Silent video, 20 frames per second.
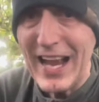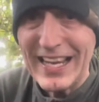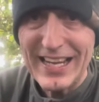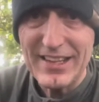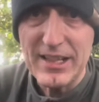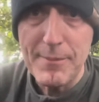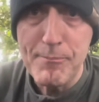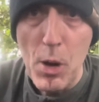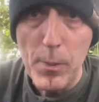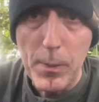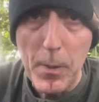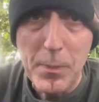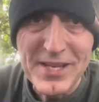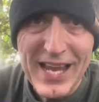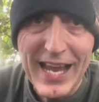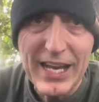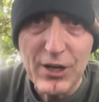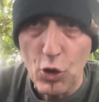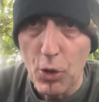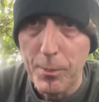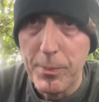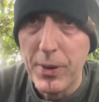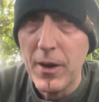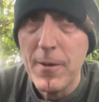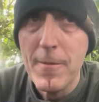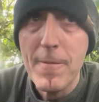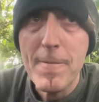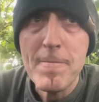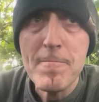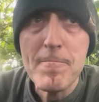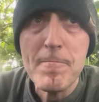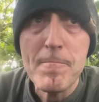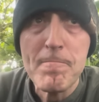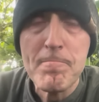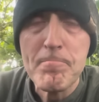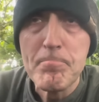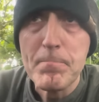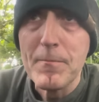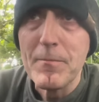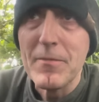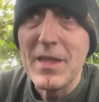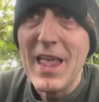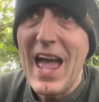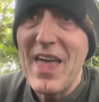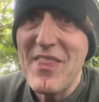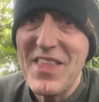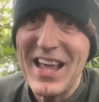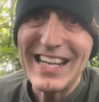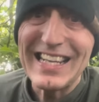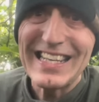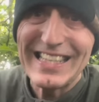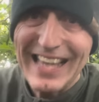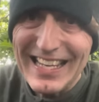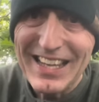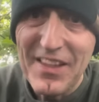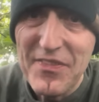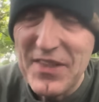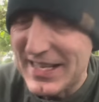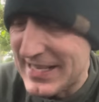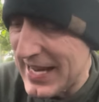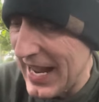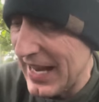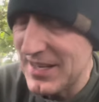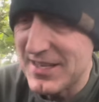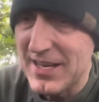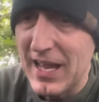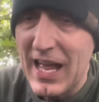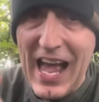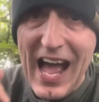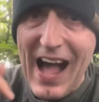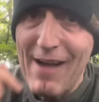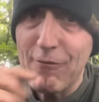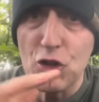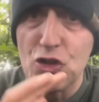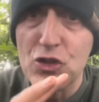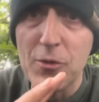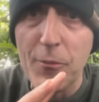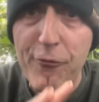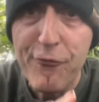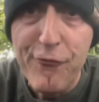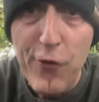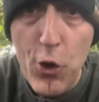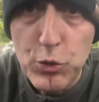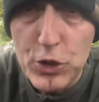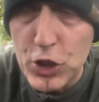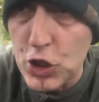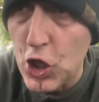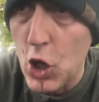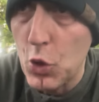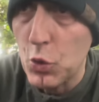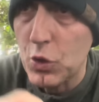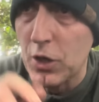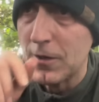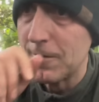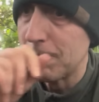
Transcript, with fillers: and get the pop-up tent up and then get in the tent. I've got some food to cook.